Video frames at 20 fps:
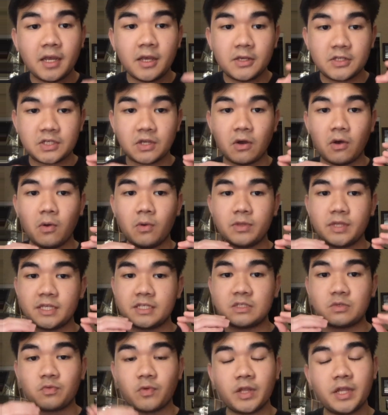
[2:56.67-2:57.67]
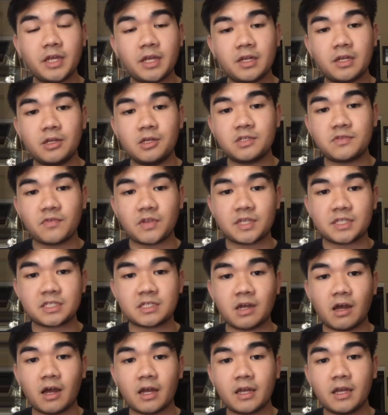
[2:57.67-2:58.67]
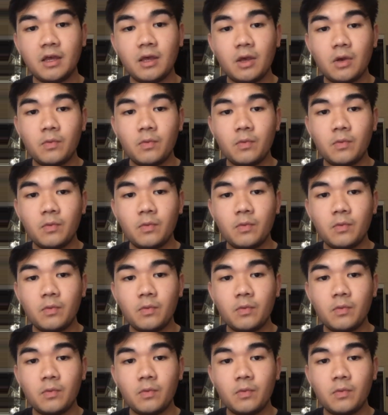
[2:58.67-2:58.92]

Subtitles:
So this is really good news for the stock.